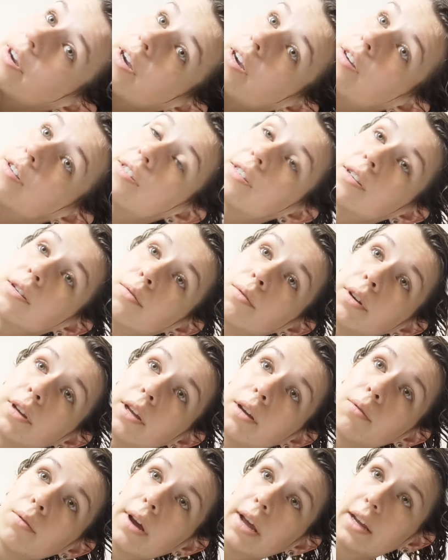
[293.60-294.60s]
while your hair is still
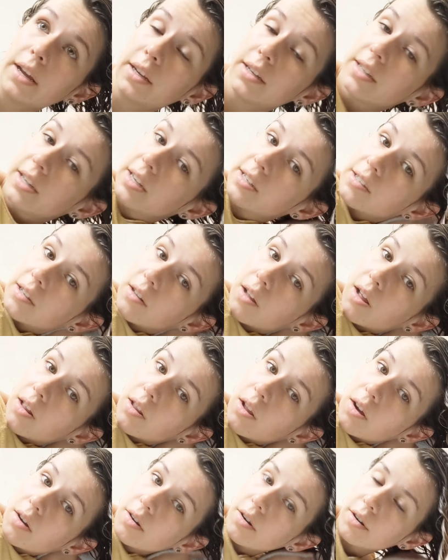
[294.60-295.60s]
really wet, it takes a
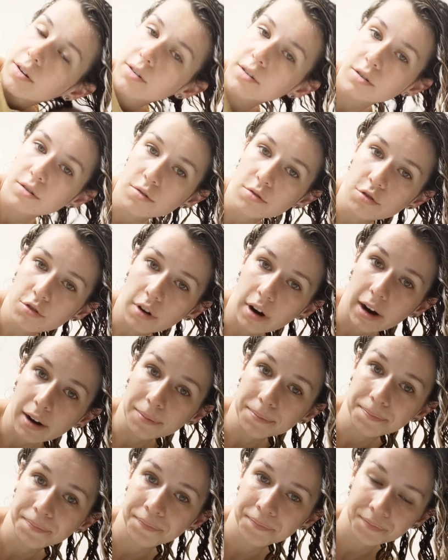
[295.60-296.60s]
lot longer to
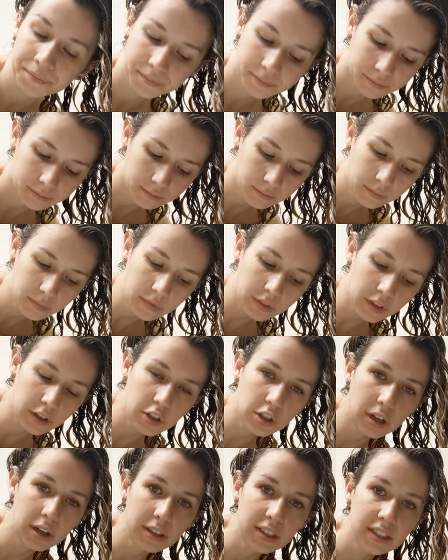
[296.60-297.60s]
dry.
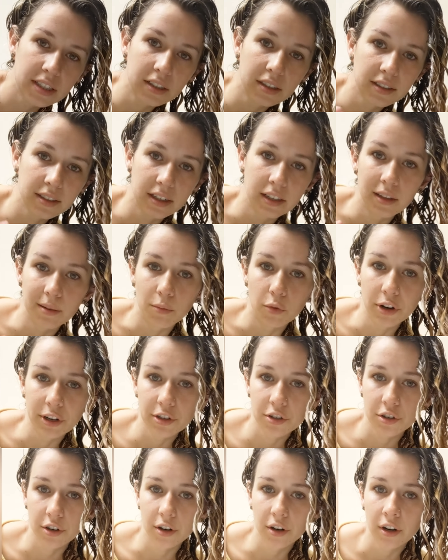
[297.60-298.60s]
The gel seals in the
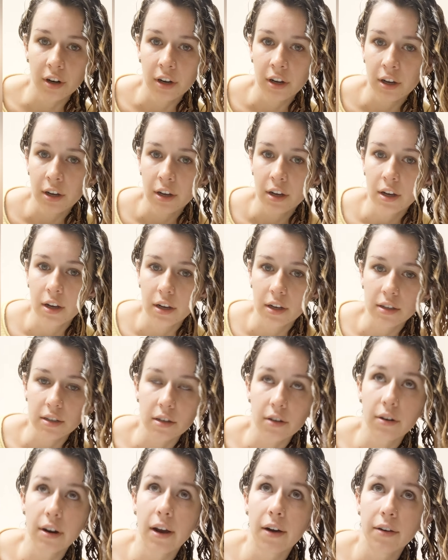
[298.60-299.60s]
moisture.
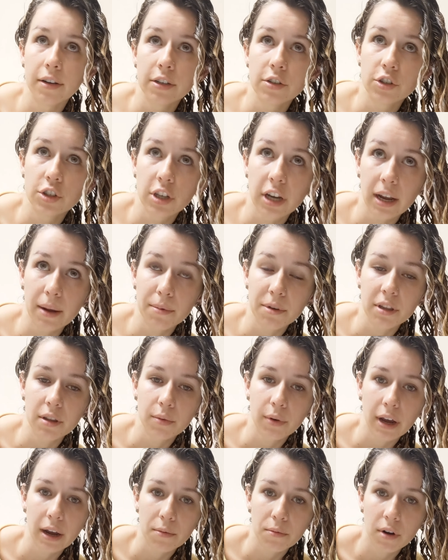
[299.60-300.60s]
So now it's
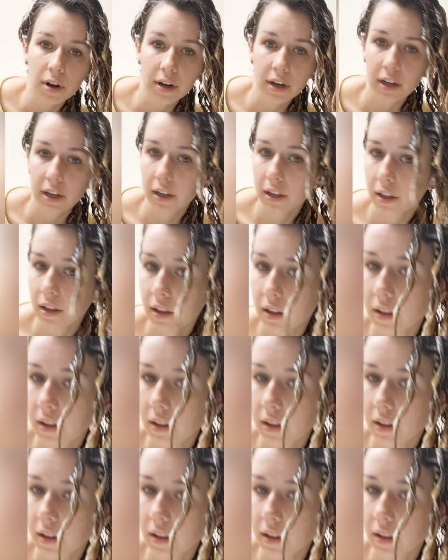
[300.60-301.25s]
shaped the way I want it,